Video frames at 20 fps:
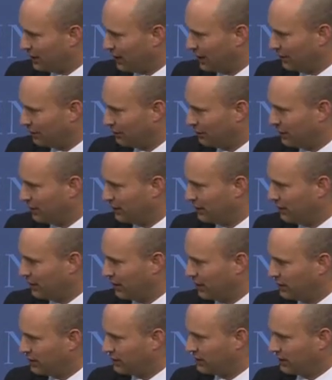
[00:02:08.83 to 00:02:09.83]

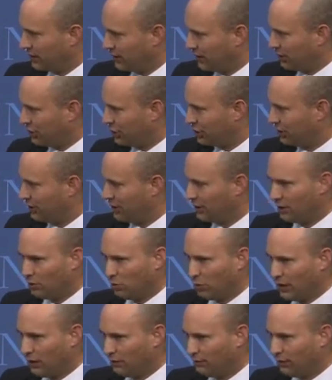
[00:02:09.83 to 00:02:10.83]
tolerate the isolation
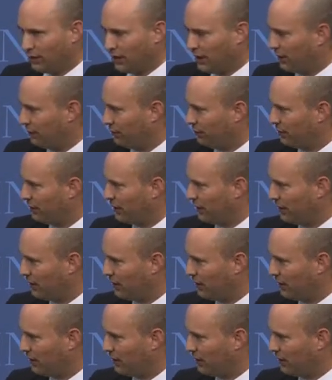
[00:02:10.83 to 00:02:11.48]
and the way of life